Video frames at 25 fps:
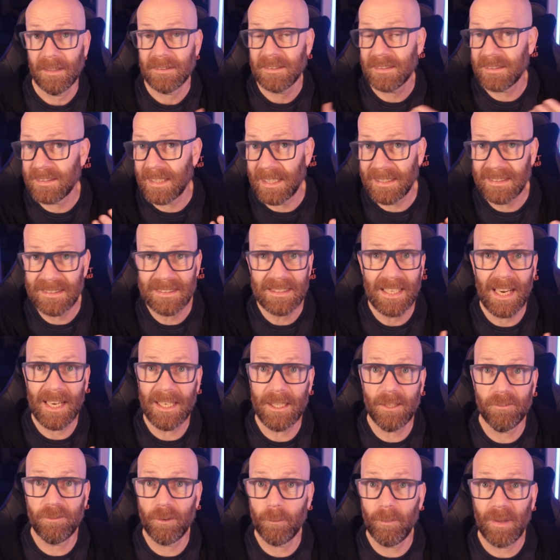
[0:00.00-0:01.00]
As I say,
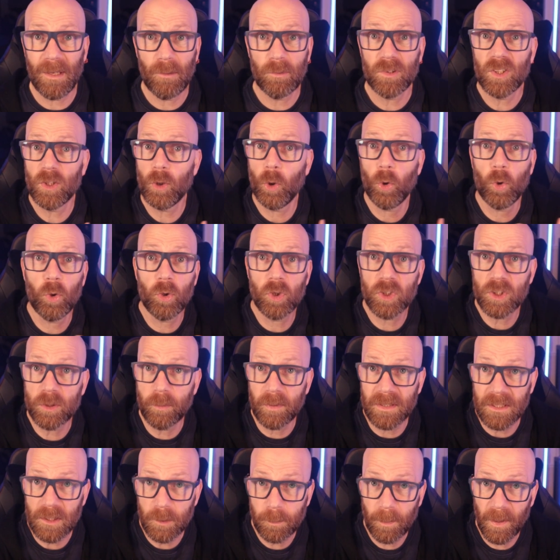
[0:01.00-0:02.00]
Stadia for me was an
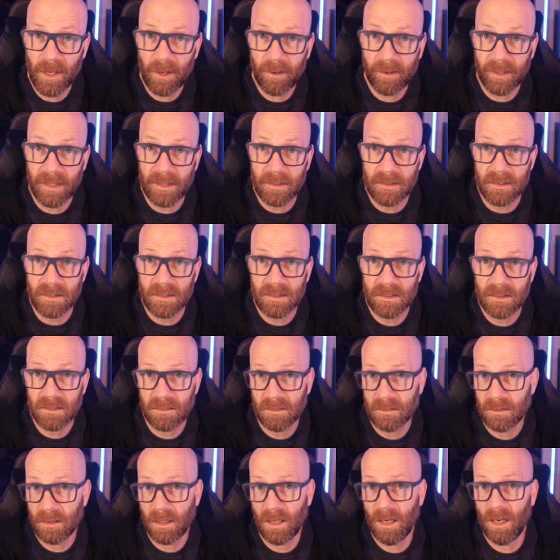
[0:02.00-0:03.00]
awesome experience.
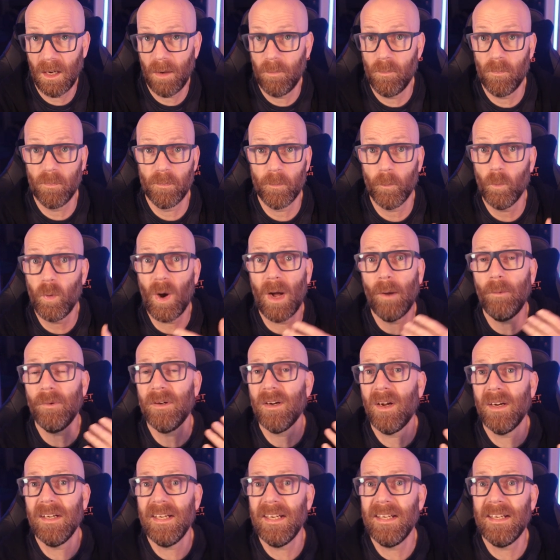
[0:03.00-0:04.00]
Why
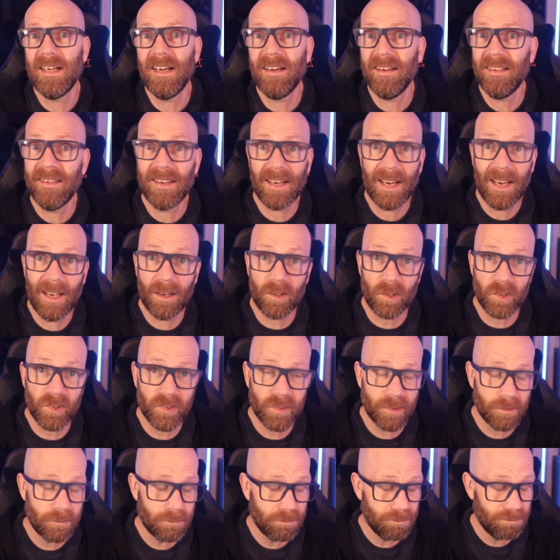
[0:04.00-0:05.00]
would I need anything
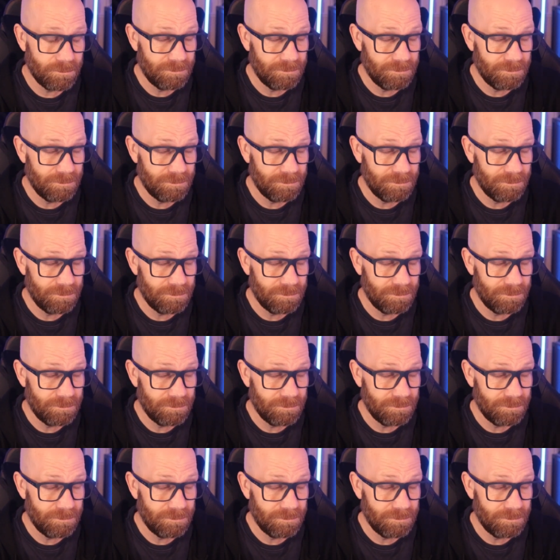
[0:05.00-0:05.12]
else?